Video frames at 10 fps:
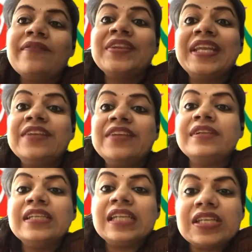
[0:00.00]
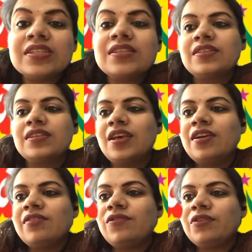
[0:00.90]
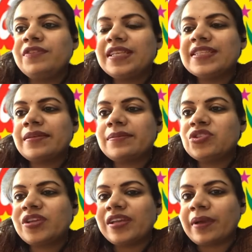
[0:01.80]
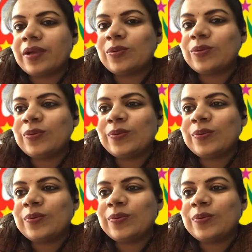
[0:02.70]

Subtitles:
have three different teachers for physics, chemistry, and bio?